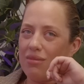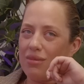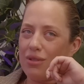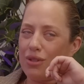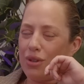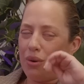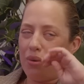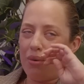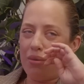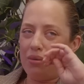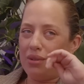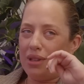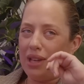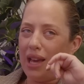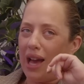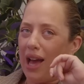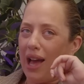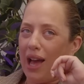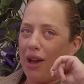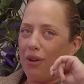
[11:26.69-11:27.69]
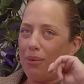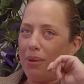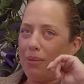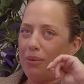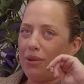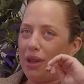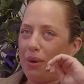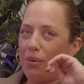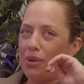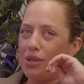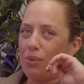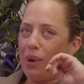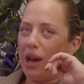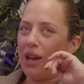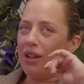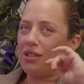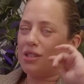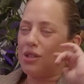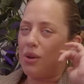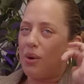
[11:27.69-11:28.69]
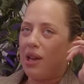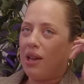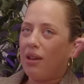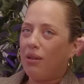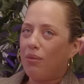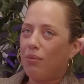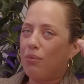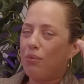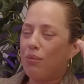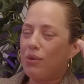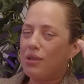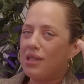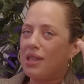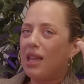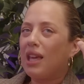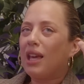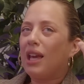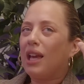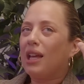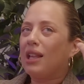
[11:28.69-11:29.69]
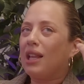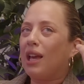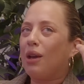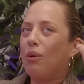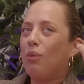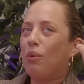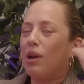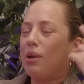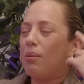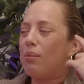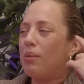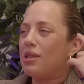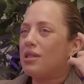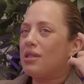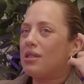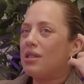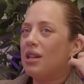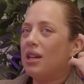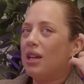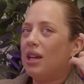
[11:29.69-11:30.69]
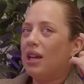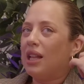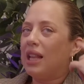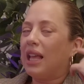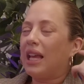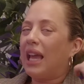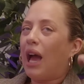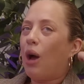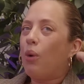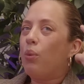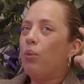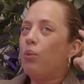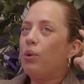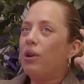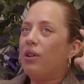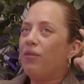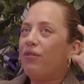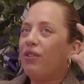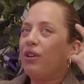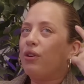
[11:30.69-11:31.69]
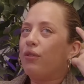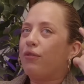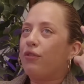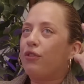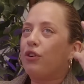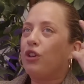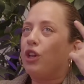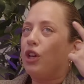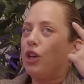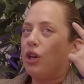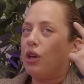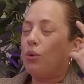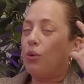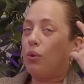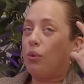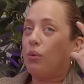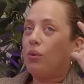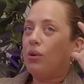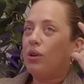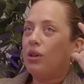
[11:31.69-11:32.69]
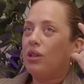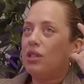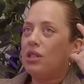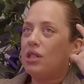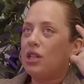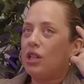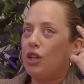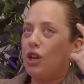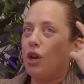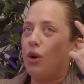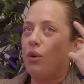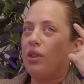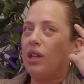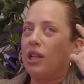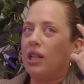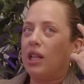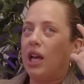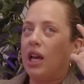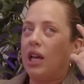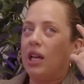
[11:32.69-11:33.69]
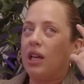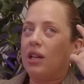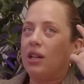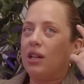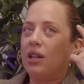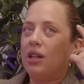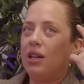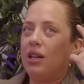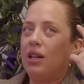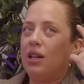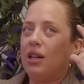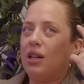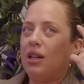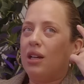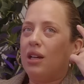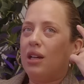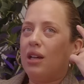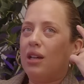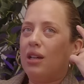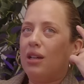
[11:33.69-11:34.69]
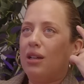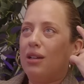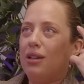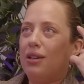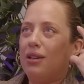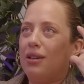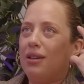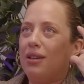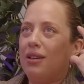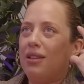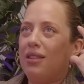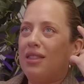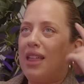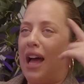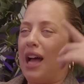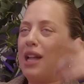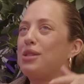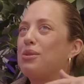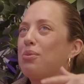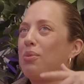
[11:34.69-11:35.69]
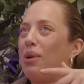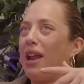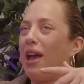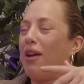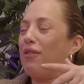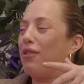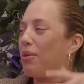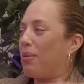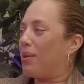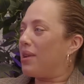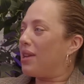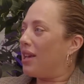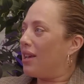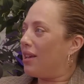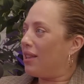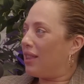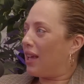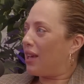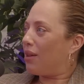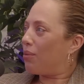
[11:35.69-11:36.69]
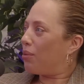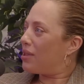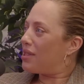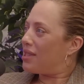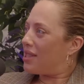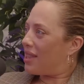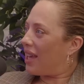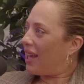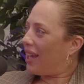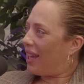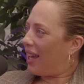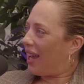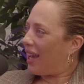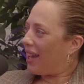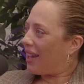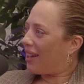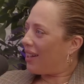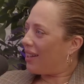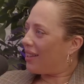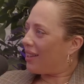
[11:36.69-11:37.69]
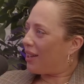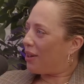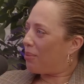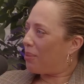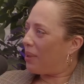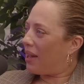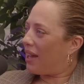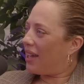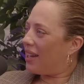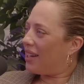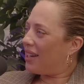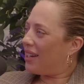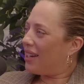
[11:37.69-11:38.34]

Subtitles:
So yeah, I remember that was wild. So I was thinking like how would it feel for you to know that like, that's what everybody like was thinking a little bit.